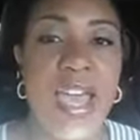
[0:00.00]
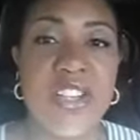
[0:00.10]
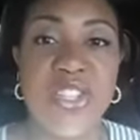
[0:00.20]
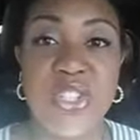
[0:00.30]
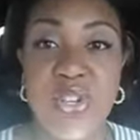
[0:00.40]

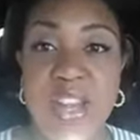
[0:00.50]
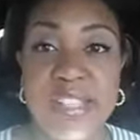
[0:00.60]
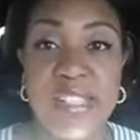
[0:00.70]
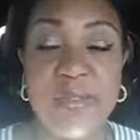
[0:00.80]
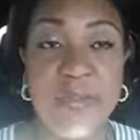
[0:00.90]

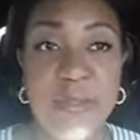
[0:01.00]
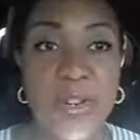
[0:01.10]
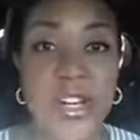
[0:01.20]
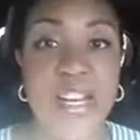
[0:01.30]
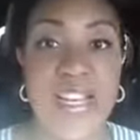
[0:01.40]

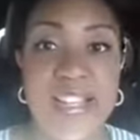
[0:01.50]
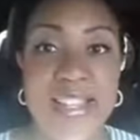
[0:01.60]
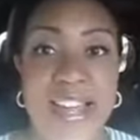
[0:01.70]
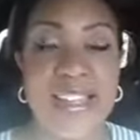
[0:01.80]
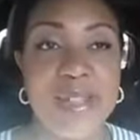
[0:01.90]
stress-free.
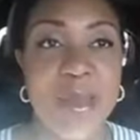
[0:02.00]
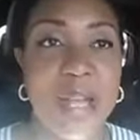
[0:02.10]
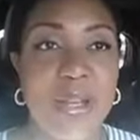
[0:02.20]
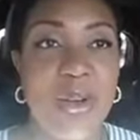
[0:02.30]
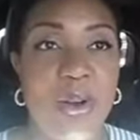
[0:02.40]
That is
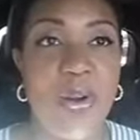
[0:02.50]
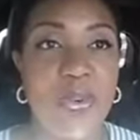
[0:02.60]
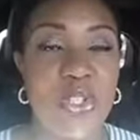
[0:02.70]
my goal,